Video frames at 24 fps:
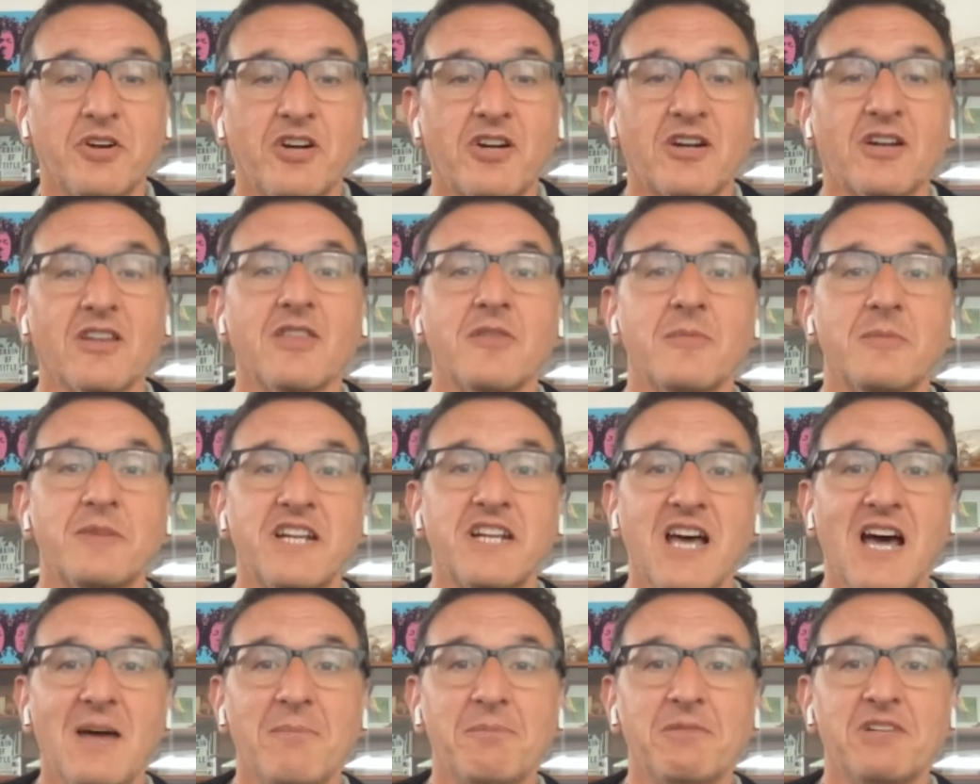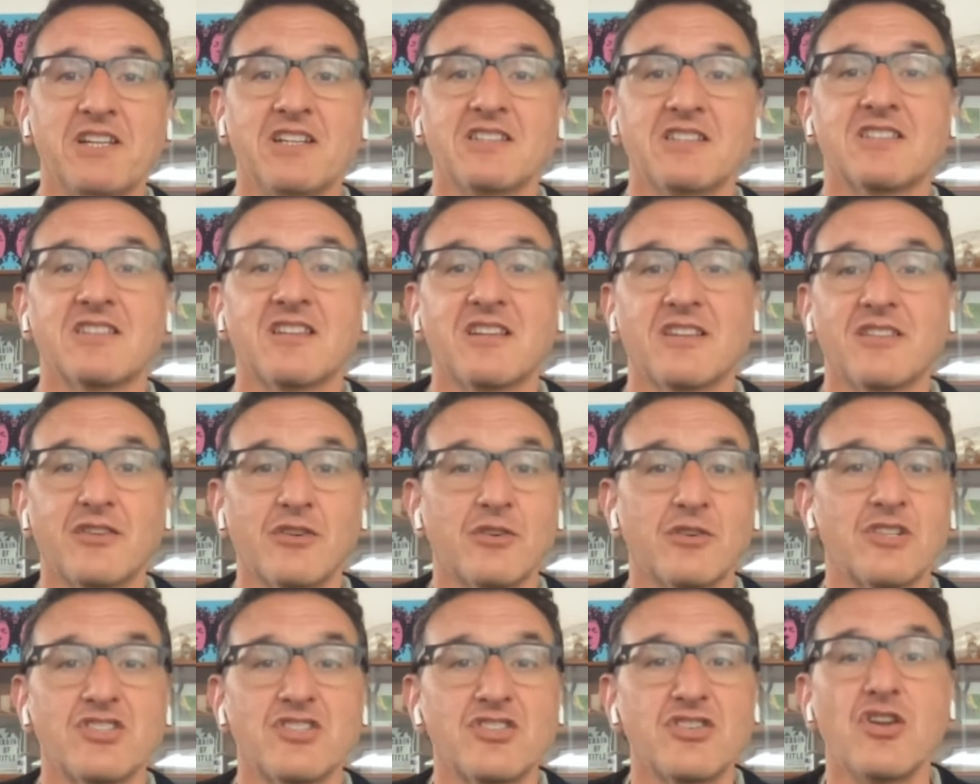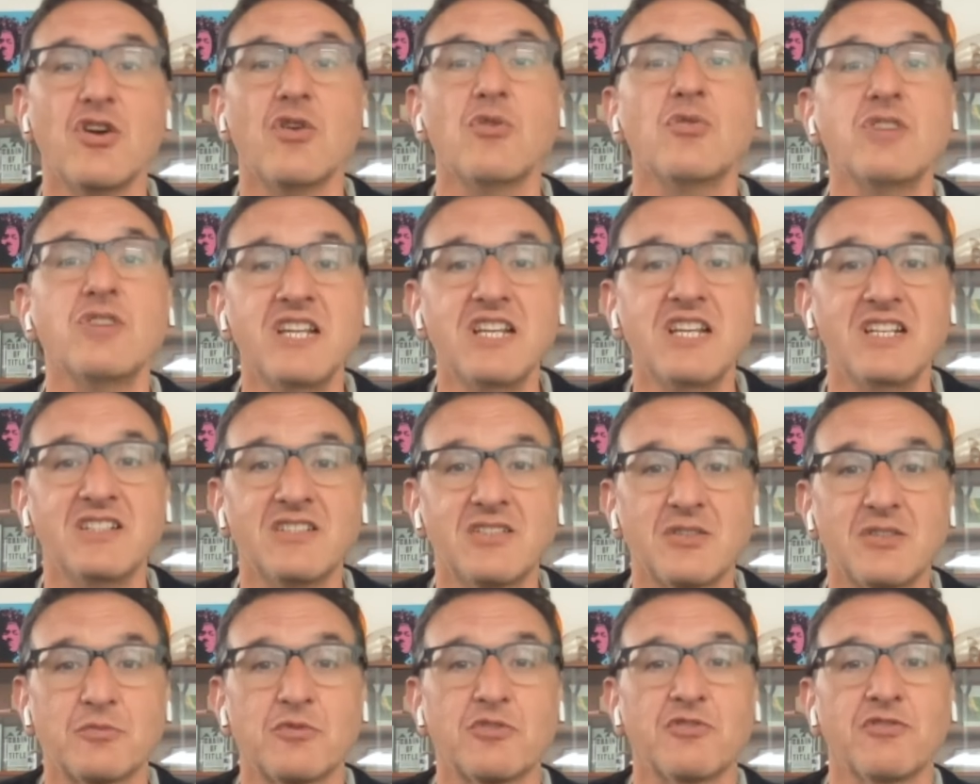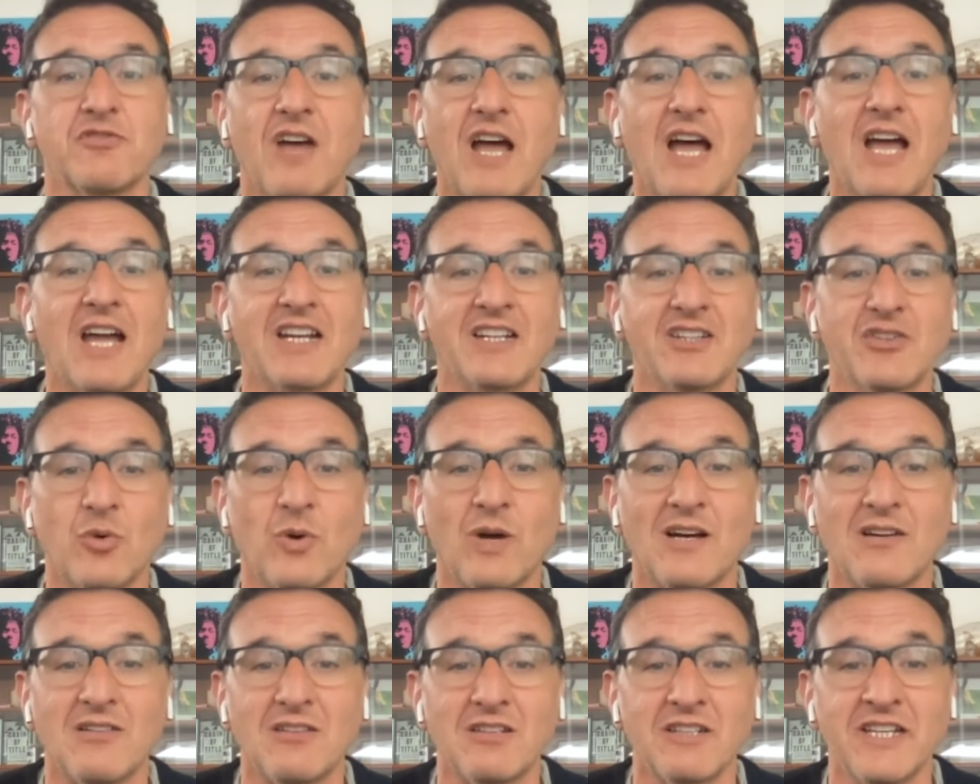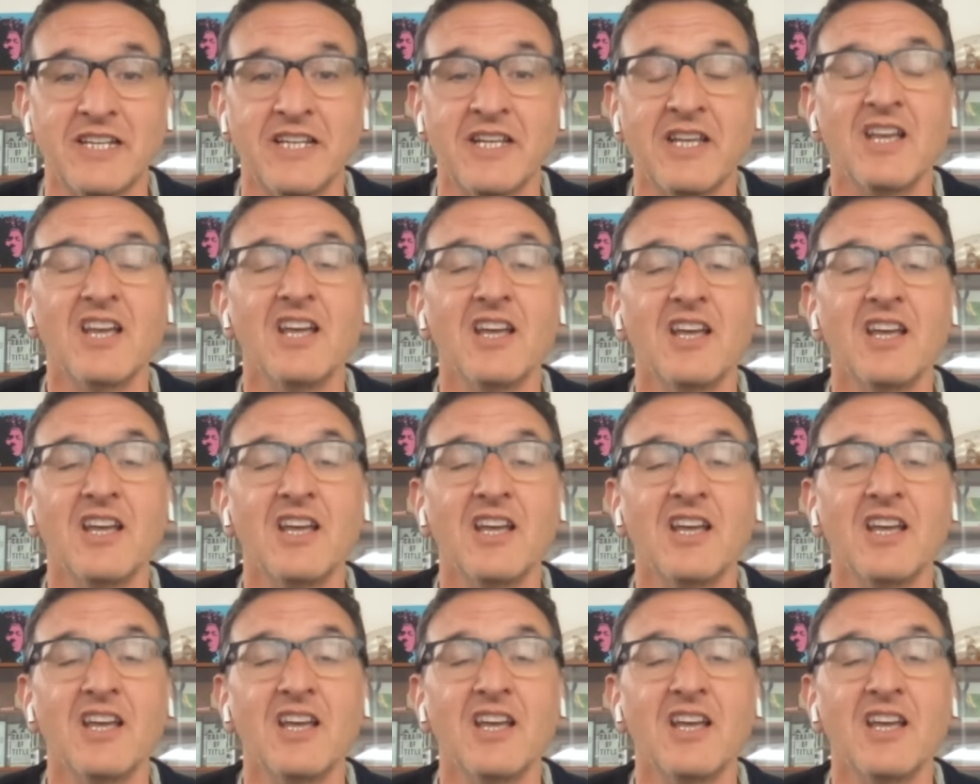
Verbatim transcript: part of the monopolist that there is no need to provide quality